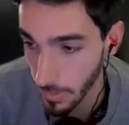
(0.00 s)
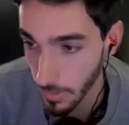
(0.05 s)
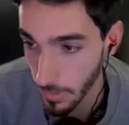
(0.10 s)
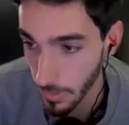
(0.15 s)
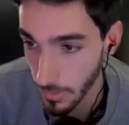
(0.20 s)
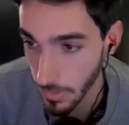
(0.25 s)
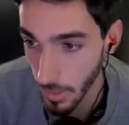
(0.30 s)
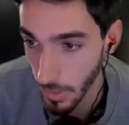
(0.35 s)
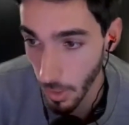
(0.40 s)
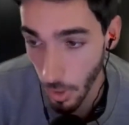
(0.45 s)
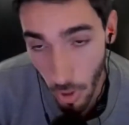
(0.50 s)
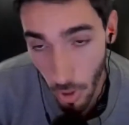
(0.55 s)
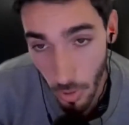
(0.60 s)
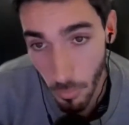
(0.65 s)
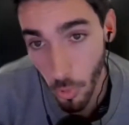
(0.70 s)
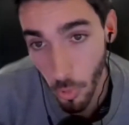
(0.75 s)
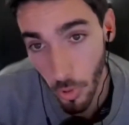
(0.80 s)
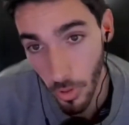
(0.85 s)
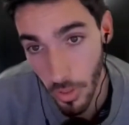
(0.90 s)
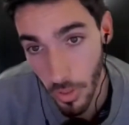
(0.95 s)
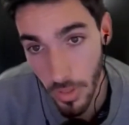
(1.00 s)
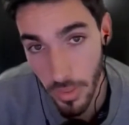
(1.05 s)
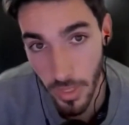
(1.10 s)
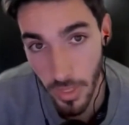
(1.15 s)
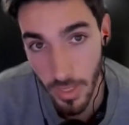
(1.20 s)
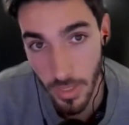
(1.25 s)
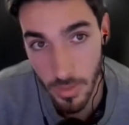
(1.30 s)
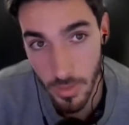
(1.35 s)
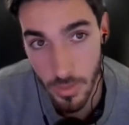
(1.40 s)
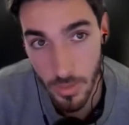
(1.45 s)
there are more
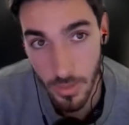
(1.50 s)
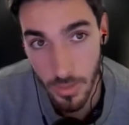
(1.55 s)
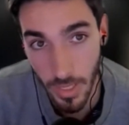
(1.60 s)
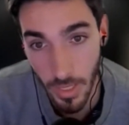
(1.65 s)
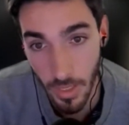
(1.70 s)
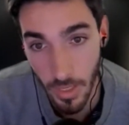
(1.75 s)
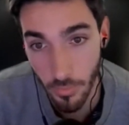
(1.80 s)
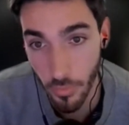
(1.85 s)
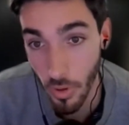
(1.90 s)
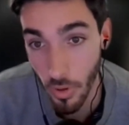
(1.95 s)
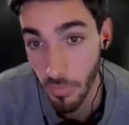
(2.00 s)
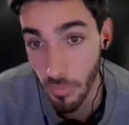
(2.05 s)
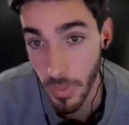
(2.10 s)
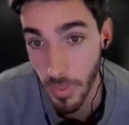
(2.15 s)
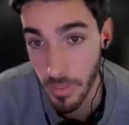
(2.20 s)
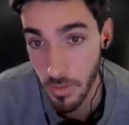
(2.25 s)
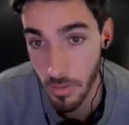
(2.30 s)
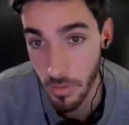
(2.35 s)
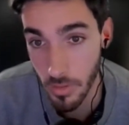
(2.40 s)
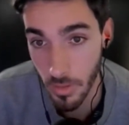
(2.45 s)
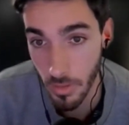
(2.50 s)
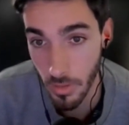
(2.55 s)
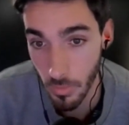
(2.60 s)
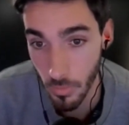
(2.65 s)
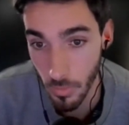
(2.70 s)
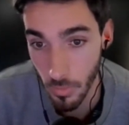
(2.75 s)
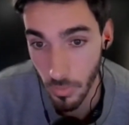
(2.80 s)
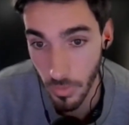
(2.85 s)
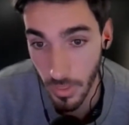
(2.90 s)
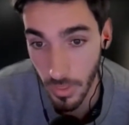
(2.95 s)
things that involve messaging
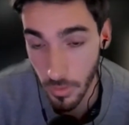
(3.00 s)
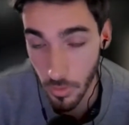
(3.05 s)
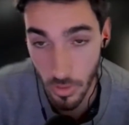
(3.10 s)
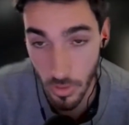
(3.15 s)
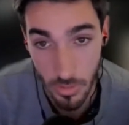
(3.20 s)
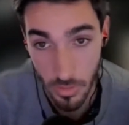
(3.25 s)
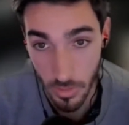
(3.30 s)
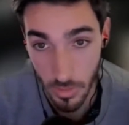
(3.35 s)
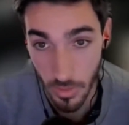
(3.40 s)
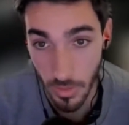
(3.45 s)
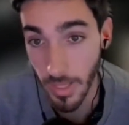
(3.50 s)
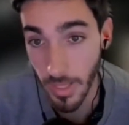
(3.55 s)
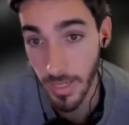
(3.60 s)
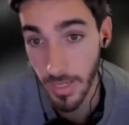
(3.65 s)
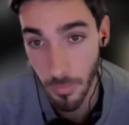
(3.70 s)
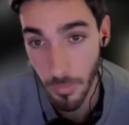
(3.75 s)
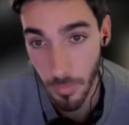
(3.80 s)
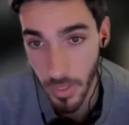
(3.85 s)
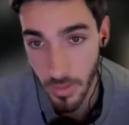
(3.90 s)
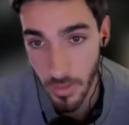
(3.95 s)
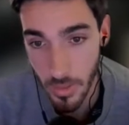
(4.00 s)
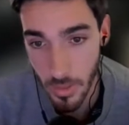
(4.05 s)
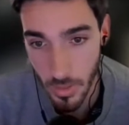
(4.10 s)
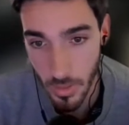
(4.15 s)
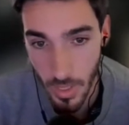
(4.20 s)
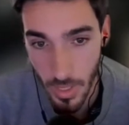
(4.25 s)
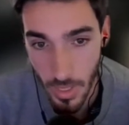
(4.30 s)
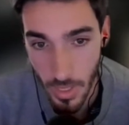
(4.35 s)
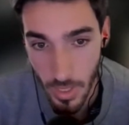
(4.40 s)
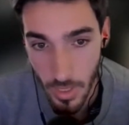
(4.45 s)
than just the landing page.
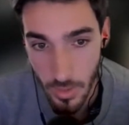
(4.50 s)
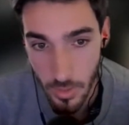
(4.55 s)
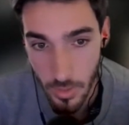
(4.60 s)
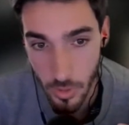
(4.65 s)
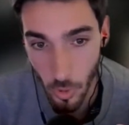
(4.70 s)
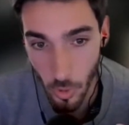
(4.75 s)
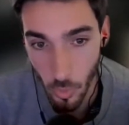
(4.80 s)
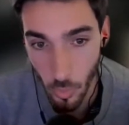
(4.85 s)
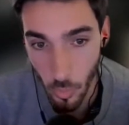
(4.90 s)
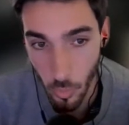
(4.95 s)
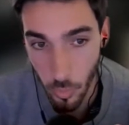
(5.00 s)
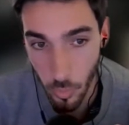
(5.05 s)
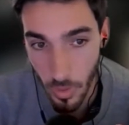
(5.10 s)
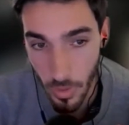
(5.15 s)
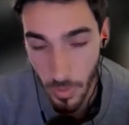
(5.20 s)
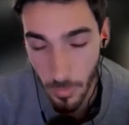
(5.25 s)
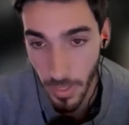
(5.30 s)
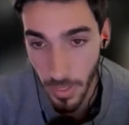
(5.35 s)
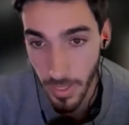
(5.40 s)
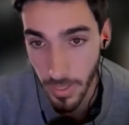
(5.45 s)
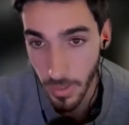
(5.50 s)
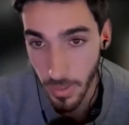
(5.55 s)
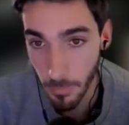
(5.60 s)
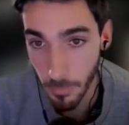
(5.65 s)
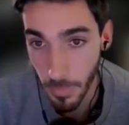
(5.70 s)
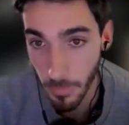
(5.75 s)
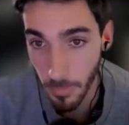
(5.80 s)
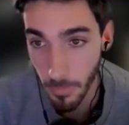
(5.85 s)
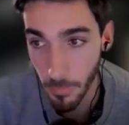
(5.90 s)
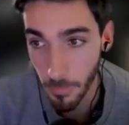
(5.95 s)
So by
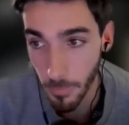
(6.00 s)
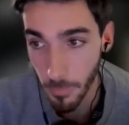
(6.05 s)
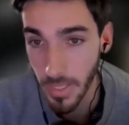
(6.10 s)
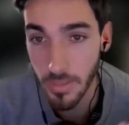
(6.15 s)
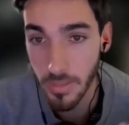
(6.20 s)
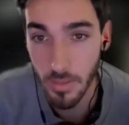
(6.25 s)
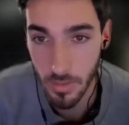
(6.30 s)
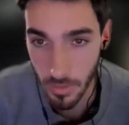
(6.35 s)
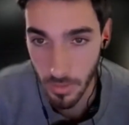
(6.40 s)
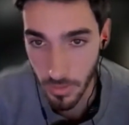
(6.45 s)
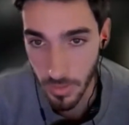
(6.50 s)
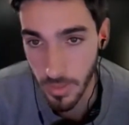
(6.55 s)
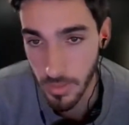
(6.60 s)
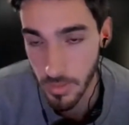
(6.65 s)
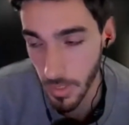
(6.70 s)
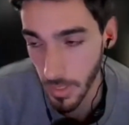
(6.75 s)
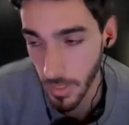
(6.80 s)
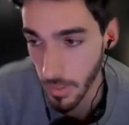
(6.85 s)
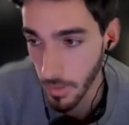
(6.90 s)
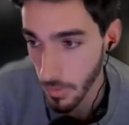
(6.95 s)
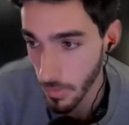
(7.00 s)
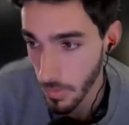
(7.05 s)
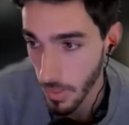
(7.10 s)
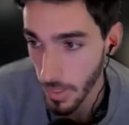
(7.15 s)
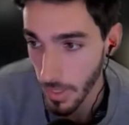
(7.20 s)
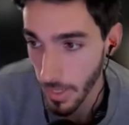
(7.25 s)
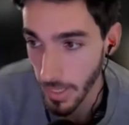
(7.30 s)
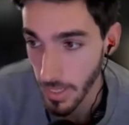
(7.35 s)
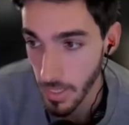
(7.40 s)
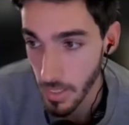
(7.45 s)
messaging, let's say,
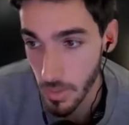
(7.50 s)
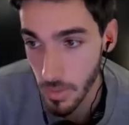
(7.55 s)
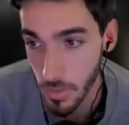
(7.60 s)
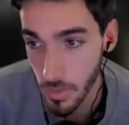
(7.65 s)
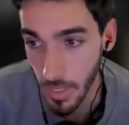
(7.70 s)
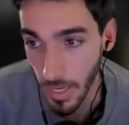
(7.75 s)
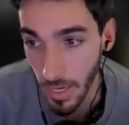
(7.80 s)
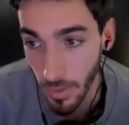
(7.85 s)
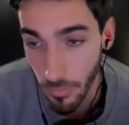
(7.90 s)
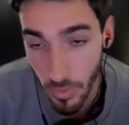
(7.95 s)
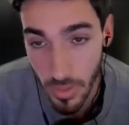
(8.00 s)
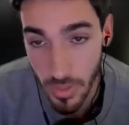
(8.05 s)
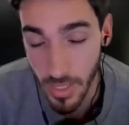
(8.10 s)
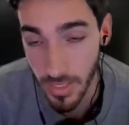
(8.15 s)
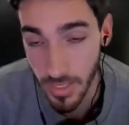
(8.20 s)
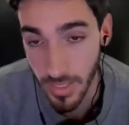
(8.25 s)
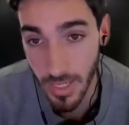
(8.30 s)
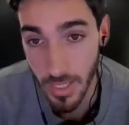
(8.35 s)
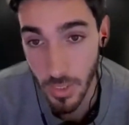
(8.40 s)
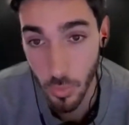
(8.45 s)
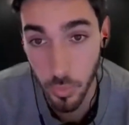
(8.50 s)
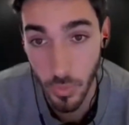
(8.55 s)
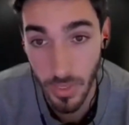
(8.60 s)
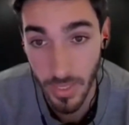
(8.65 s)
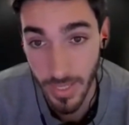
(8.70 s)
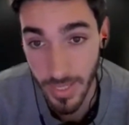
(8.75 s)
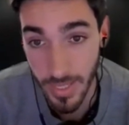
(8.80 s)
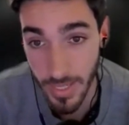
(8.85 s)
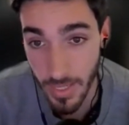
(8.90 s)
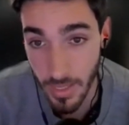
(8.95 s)
is everything that is
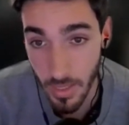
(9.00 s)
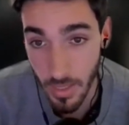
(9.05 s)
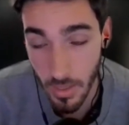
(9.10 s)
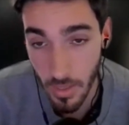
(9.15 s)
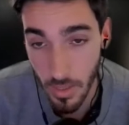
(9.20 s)
related